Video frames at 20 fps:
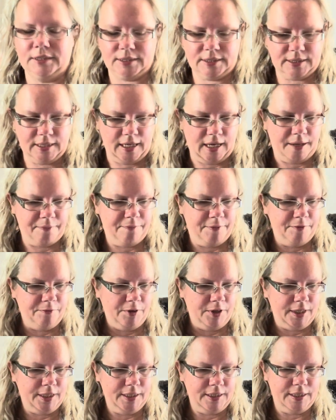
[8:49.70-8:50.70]
see, I've been
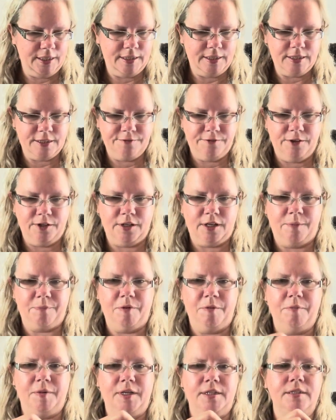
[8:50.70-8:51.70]
working on this for a couple
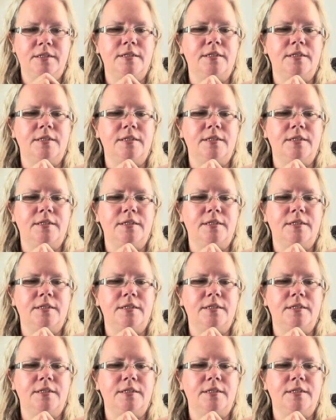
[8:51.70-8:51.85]
months.